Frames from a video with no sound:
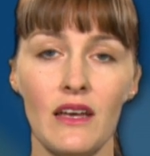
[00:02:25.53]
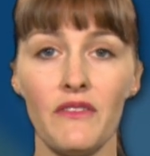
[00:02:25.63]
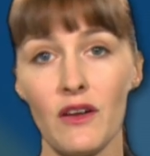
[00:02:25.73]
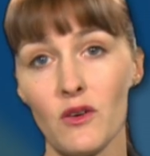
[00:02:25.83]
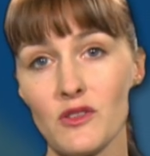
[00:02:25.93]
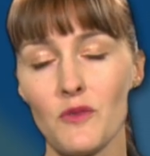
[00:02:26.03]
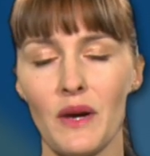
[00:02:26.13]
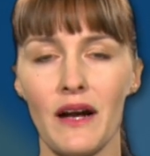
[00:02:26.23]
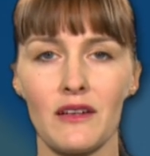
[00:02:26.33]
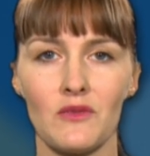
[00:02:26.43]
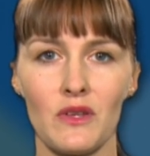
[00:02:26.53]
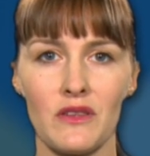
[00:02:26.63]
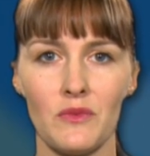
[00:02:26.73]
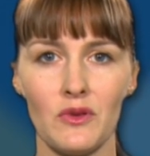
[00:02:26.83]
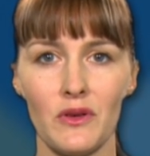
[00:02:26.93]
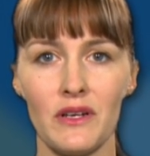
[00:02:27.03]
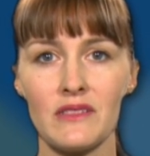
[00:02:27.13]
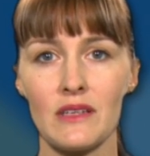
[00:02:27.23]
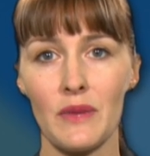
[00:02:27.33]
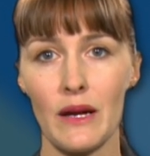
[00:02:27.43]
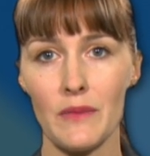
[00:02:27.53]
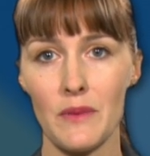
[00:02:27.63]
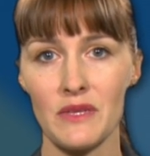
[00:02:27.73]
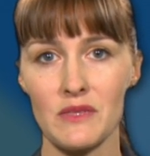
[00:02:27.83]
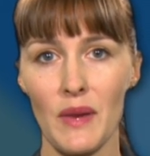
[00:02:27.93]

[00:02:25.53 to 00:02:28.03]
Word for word: They also bargain with employers about members'